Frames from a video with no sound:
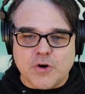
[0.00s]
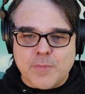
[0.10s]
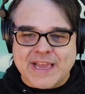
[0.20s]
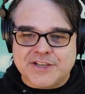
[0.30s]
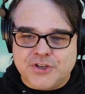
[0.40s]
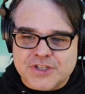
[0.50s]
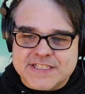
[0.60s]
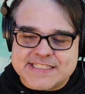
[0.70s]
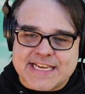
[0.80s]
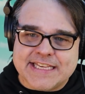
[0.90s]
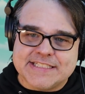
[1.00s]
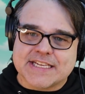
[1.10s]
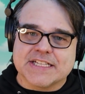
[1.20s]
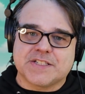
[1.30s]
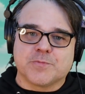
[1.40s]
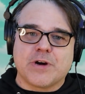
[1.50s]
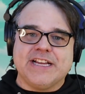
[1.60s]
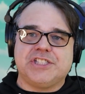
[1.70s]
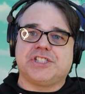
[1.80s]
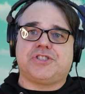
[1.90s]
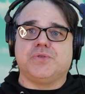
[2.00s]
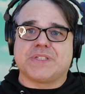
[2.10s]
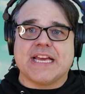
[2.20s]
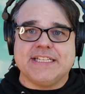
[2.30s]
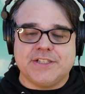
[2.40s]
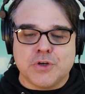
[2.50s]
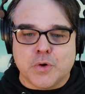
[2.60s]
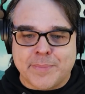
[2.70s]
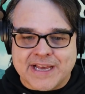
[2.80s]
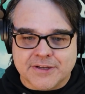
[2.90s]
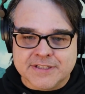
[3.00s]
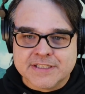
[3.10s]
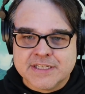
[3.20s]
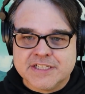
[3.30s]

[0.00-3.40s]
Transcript: Oh my goodness, Annie's got some rage issues I didn't know about.